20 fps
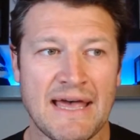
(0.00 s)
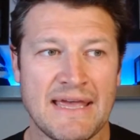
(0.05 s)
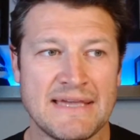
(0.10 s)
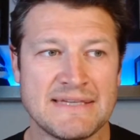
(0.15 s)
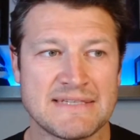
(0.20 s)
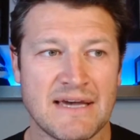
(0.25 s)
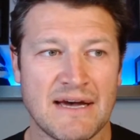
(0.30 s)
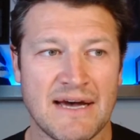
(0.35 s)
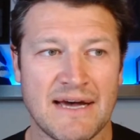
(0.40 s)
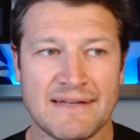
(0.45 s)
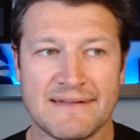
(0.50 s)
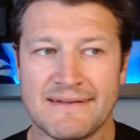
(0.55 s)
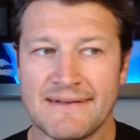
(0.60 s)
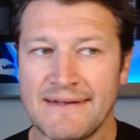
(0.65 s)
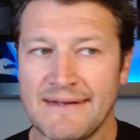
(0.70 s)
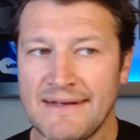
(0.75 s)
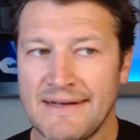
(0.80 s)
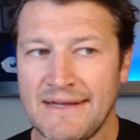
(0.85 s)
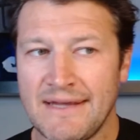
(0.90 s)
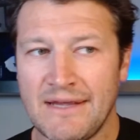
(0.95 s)
He's got,
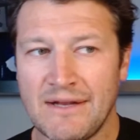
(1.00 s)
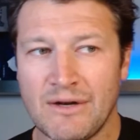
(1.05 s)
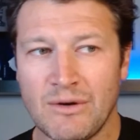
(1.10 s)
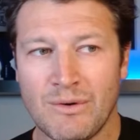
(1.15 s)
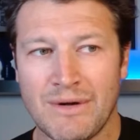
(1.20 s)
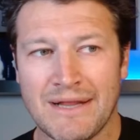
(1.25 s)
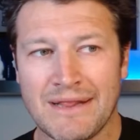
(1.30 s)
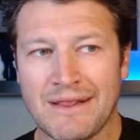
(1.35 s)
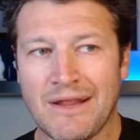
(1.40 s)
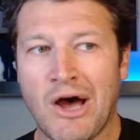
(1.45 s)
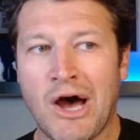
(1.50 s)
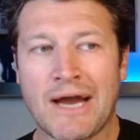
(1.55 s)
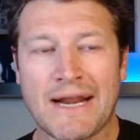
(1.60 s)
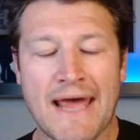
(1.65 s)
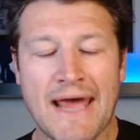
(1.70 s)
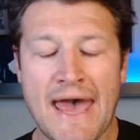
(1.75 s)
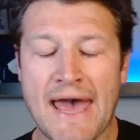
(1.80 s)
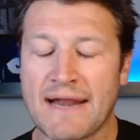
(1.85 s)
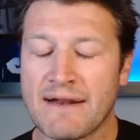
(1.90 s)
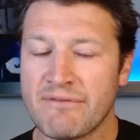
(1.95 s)
a lot
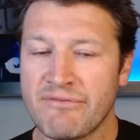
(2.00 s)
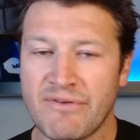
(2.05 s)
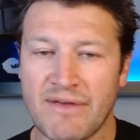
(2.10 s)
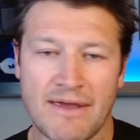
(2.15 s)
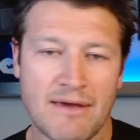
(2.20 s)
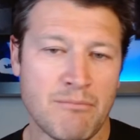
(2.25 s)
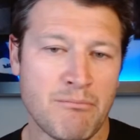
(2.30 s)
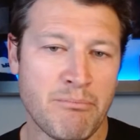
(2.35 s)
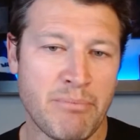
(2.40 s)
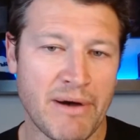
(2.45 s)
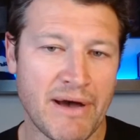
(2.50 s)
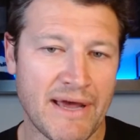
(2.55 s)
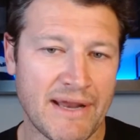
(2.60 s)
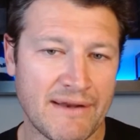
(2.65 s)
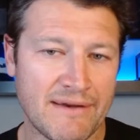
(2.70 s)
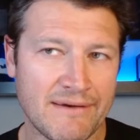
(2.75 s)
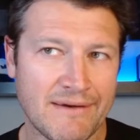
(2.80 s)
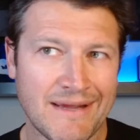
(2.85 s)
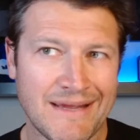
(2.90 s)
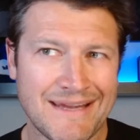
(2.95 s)
ahead of him,
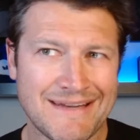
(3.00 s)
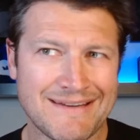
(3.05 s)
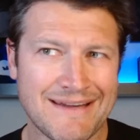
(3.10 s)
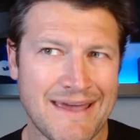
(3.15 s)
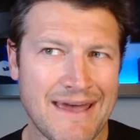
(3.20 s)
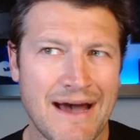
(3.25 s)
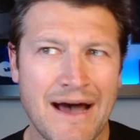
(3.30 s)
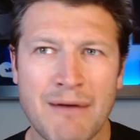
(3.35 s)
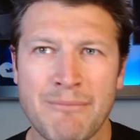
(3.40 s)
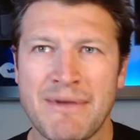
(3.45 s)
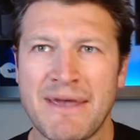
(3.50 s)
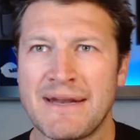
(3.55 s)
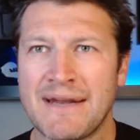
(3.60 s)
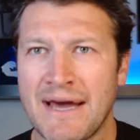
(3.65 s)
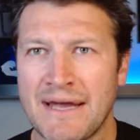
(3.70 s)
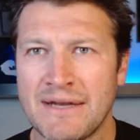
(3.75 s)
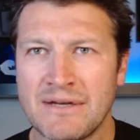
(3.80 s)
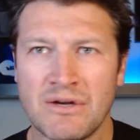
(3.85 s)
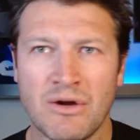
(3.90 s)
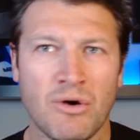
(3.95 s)
but to come in
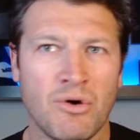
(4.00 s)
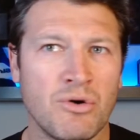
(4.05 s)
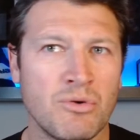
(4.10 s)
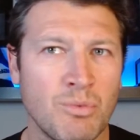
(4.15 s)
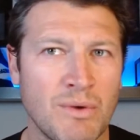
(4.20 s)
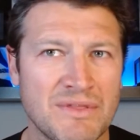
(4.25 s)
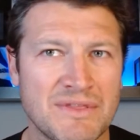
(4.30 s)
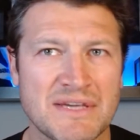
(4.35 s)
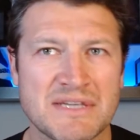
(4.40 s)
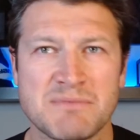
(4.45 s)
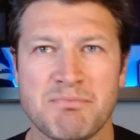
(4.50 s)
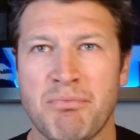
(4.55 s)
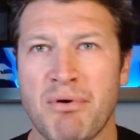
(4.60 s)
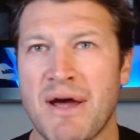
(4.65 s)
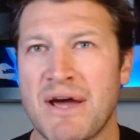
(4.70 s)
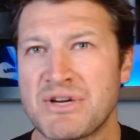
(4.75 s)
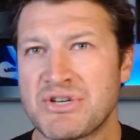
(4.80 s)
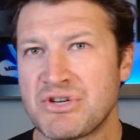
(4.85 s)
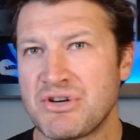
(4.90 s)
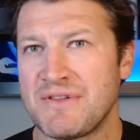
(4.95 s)
unknown with this
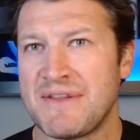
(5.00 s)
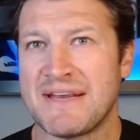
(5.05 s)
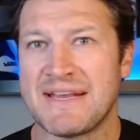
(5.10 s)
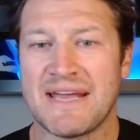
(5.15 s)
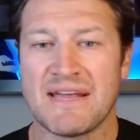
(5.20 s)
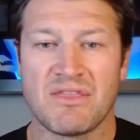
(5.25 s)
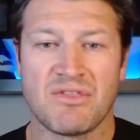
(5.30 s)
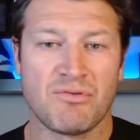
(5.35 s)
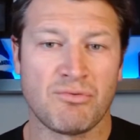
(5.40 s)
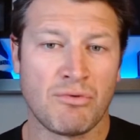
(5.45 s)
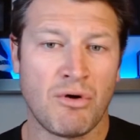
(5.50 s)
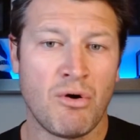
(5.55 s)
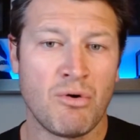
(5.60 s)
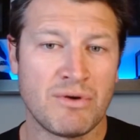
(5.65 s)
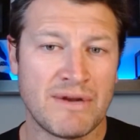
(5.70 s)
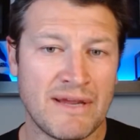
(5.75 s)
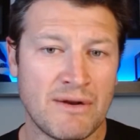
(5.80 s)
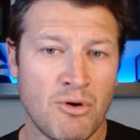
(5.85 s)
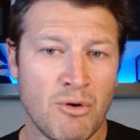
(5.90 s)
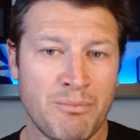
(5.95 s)
pressure and then get
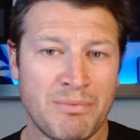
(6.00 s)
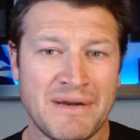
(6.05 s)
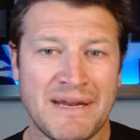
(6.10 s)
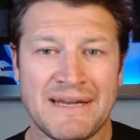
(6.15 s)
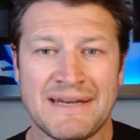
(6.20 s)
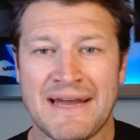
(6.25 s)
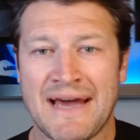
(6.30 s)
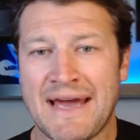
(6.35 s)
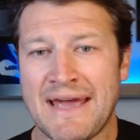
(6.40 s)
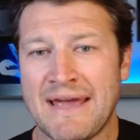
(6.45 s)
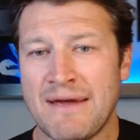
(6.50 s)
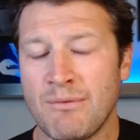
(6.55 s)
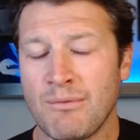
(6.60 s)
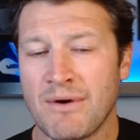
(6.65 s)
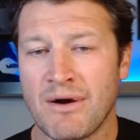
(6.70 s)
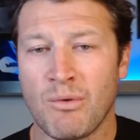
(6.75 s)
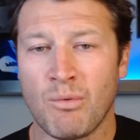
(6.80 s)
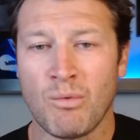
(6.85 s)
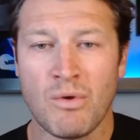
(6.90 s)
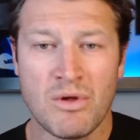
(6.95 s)
thrown in opening night
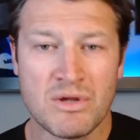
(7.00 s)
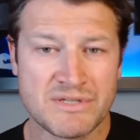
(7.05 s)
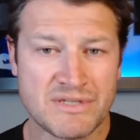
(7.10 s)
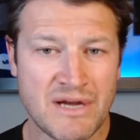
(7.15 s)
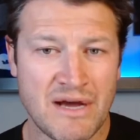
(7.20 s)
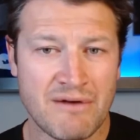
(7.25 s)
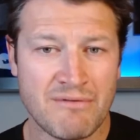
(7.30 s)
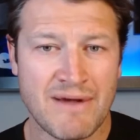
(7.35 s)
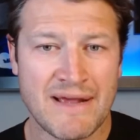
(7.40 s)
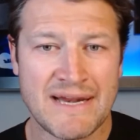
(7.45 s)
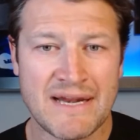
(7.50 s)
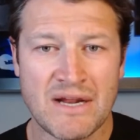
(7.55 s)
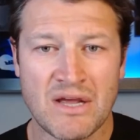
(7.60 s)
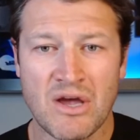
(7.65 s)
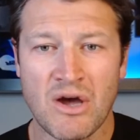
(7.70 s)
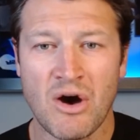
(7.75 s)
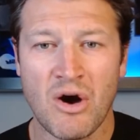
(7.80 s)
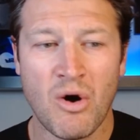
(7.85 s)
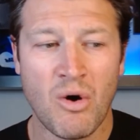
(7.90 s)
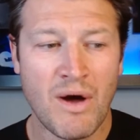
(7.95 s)
where Wool's not ready to
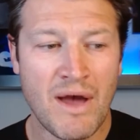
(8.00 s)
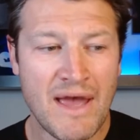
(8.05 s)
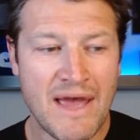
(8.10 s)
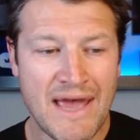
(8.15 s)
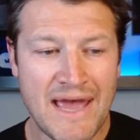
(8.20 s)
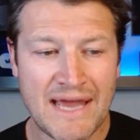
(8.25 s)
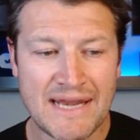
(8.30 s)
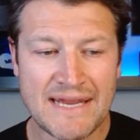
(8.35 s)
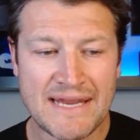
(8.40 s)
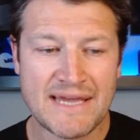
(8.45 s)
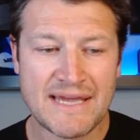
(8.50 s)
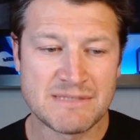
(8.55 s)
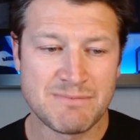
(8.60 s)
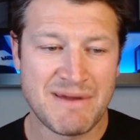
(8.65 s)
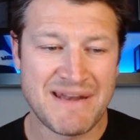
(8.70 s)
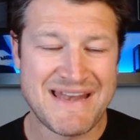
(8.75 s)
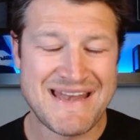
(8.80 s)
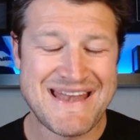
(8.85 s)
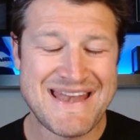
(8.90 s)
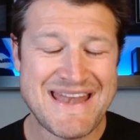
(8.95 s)
go, and he has
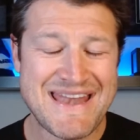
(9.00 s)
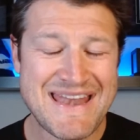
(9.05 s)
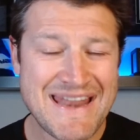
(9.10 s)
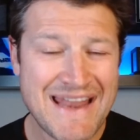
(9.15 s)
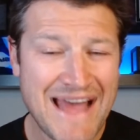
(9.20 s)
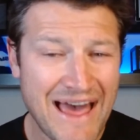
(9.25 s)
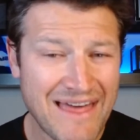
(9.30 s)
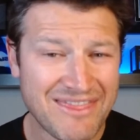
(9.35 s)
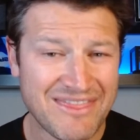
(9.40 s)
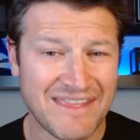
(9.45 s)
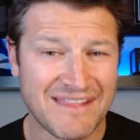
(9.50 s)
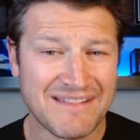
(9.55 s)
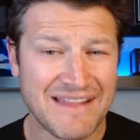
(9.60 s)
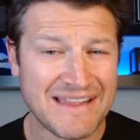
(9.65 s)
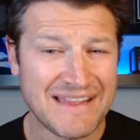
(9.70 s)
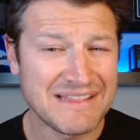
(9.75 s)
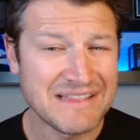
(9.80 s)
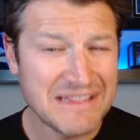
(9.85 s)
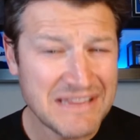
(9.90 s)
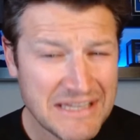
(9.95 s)
been nothing,
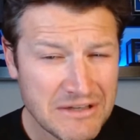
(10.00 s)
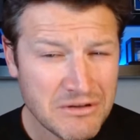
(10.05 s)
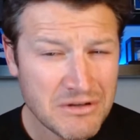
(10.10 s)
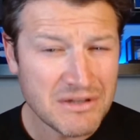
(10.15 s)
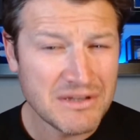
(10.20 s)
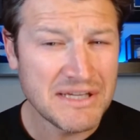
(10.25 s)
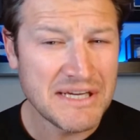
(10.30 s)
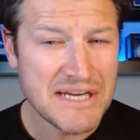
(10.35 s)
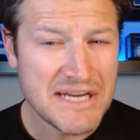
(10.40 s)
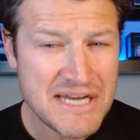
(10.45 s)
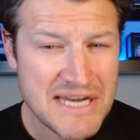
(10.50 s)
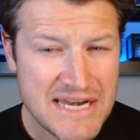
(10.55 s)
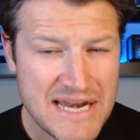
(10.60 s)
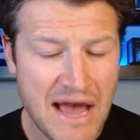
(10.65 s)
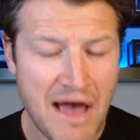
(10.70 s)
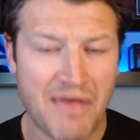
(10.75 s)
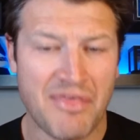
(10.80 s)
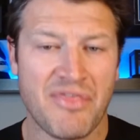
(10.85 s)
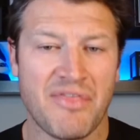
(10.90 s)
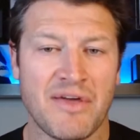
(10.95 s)
like literally
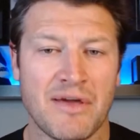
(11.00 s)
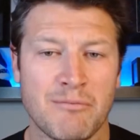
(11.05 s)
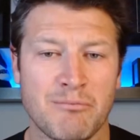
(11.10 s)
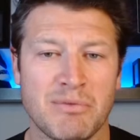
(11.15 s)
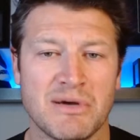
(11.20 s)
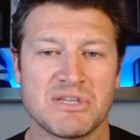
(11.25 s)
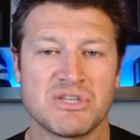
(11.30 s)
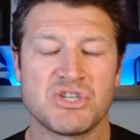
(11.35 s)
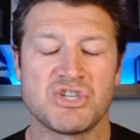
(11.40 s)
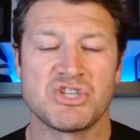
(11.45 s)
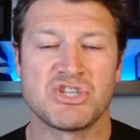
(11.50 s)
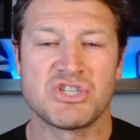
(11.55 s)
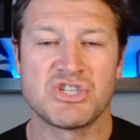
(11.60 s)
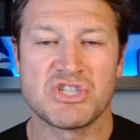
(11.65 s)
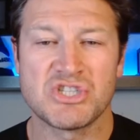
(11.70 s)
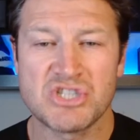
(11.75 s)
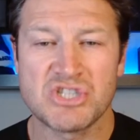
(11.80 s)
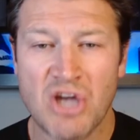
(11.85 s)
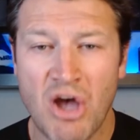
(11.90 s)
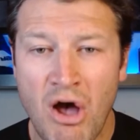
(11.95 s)
nothing but
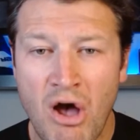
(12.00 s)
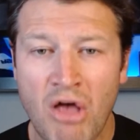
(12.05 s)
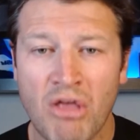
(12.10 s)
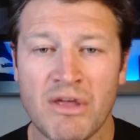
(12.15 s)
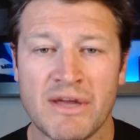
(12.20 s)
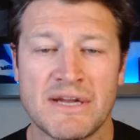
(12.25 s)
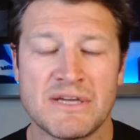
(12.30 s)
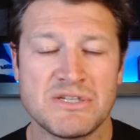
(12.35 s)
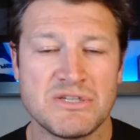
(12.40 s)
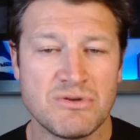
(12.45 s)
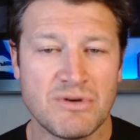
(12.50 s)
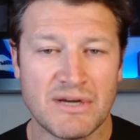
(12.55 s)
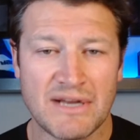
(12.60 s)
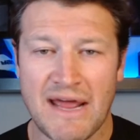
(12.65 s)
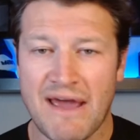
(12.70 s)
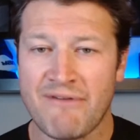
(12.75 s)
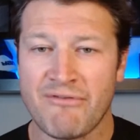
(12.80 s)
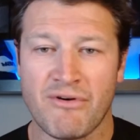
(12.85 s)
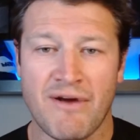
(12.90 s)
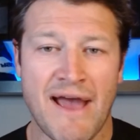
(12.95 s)
solid as you could
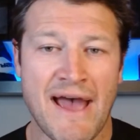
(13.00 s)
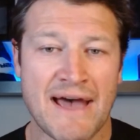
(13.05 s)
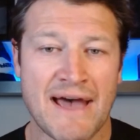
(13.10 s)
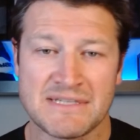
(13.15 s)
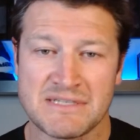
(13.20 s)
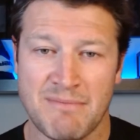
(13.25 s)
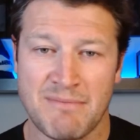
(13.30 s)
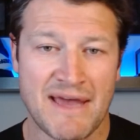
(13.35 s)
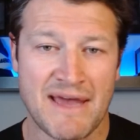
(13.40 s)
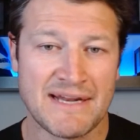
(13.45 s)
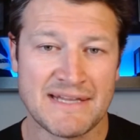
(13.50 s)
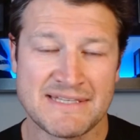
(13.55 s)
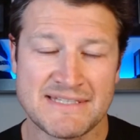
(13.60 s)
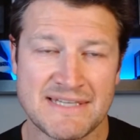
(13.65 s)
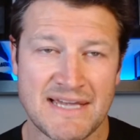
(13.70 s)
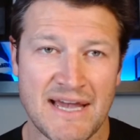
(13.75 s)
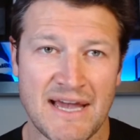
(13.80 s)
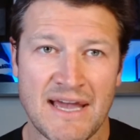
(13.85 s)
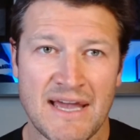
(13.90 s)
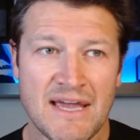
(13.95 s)
ever ask, man.
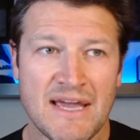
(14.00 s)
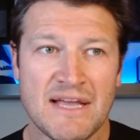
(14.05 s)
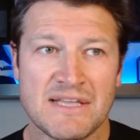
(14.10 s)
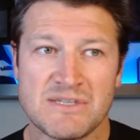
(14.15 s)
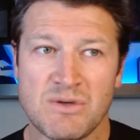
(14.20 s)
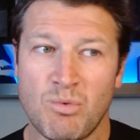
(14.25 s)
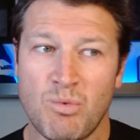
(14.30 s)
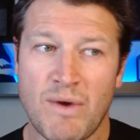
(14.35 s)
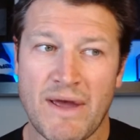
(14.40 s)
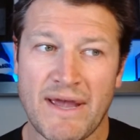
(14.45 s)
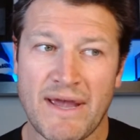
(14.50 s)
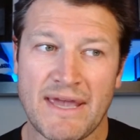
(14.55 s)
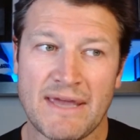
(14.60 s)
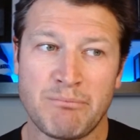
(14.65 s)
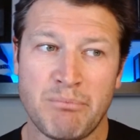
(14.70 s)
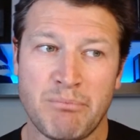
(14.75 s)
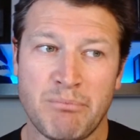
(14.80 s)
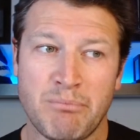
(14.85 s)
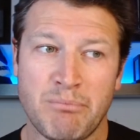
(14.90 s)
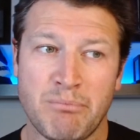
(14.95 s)
It's a
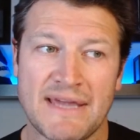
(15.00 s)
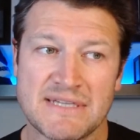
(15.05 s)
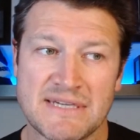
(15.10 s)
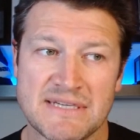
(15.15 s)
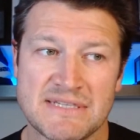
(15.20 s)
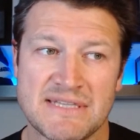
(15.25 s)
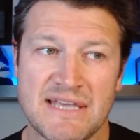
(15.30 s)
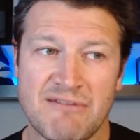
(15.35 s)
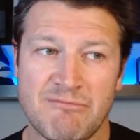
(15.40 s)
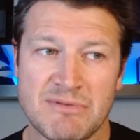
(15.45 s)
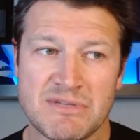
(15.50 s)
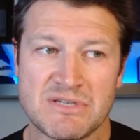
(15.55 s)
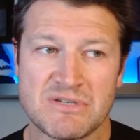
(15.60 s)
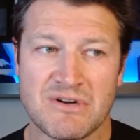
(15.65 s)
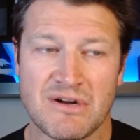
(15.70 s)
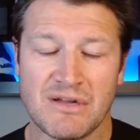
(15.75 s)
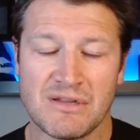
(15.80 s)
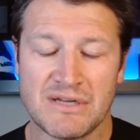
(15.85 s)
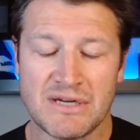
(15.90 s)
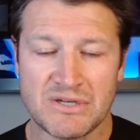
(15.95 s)
wicked place because they've been
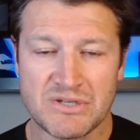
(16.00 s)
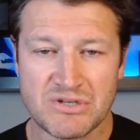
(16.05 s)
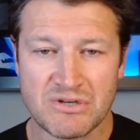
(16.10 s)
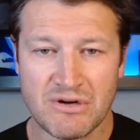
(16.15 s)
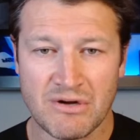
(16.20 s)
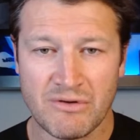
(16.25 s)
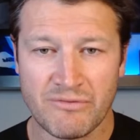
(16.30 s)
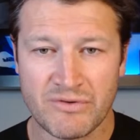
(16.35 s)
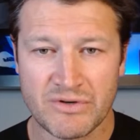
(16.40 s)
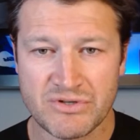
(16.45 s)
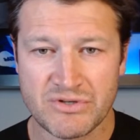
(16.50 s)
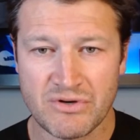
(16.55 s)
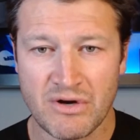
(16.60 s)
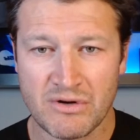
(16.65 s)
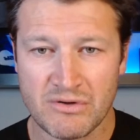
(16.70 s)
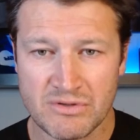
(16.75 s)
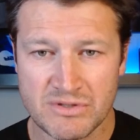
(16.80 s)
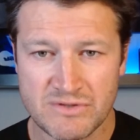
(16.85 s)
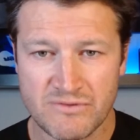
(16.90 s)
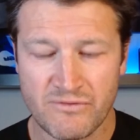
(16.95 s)
struggling in Toronto for
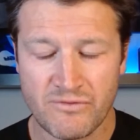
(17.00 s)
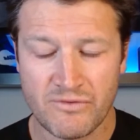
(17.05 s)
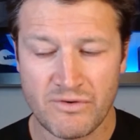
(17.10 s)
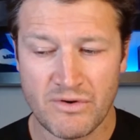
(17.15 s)
goaltenders